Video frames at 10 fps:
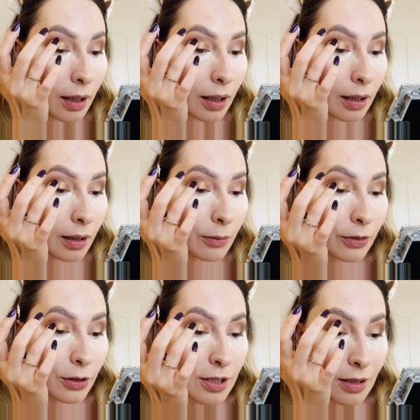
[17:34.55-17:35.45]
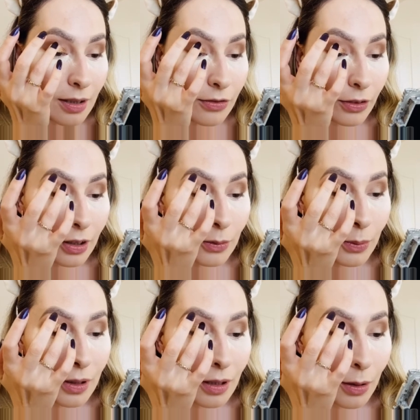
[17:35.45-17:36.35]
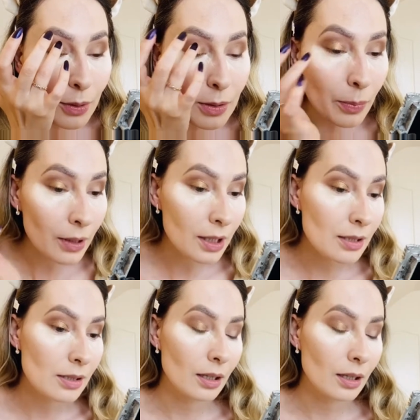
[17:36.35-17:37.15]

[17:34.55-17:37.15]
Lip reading: I am very satisfied with how it applies.